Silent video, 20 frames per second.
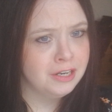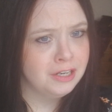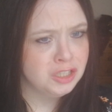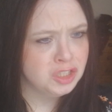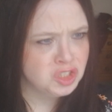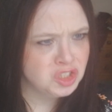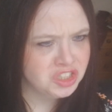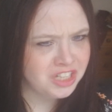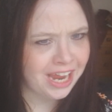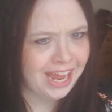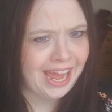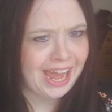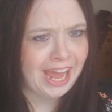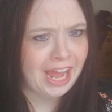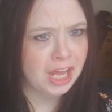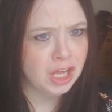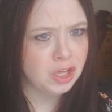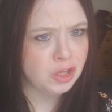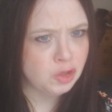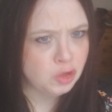
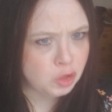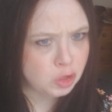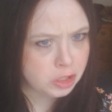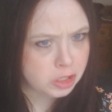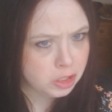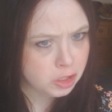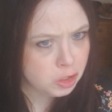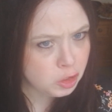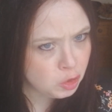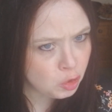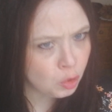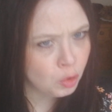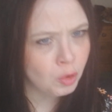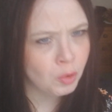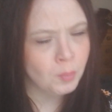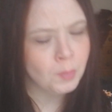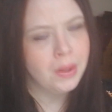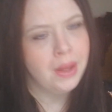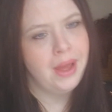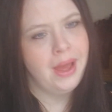share
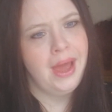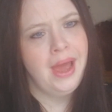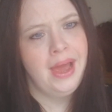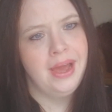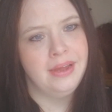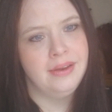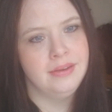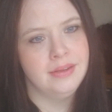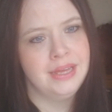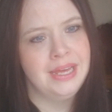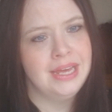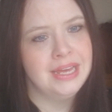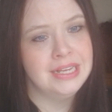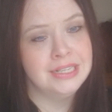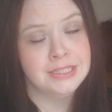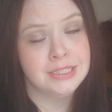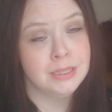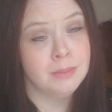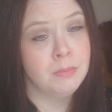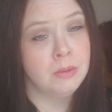your bed? It
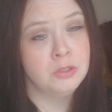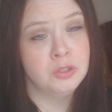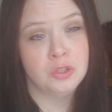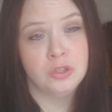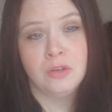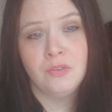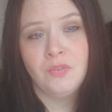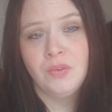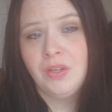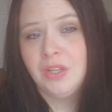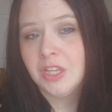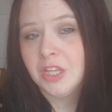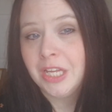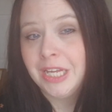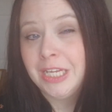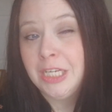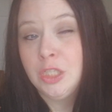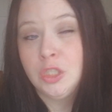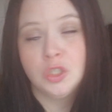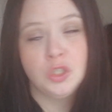is the most loving
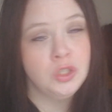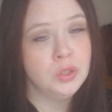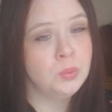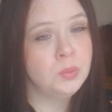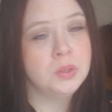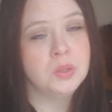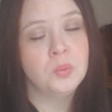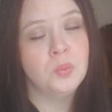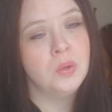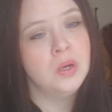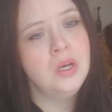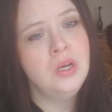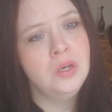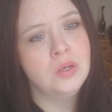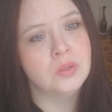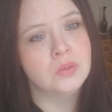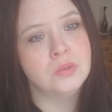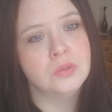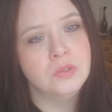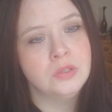thing to do in the
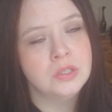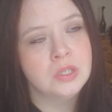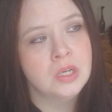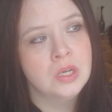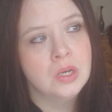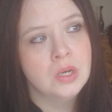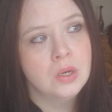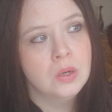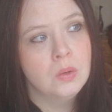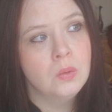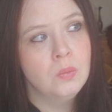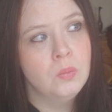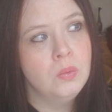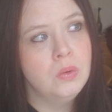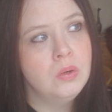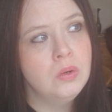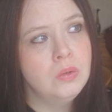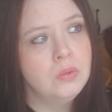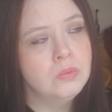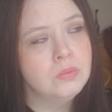world.
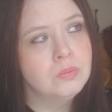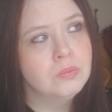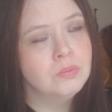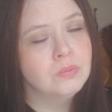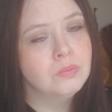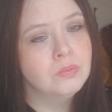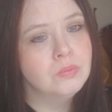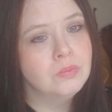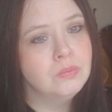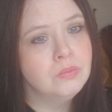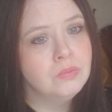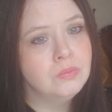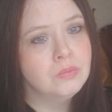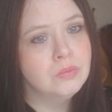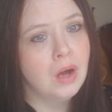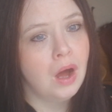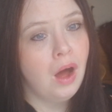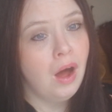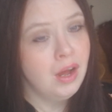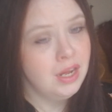Well,
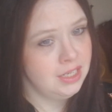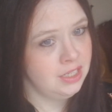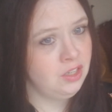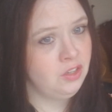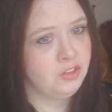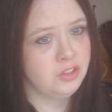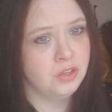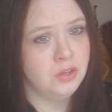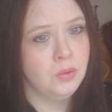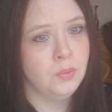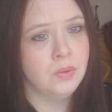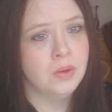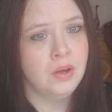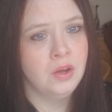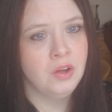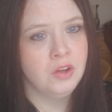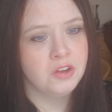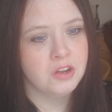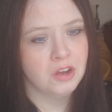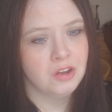I do
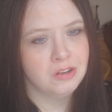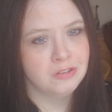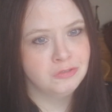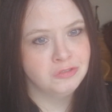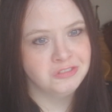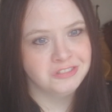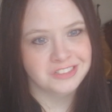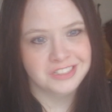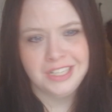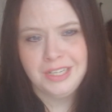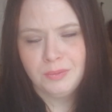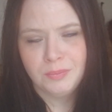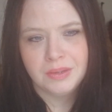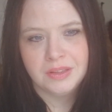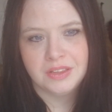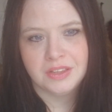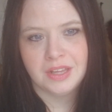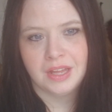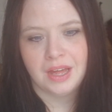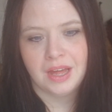agree
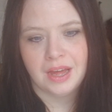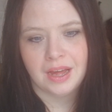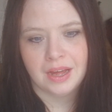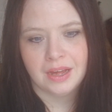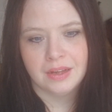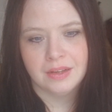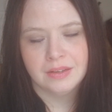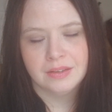with that.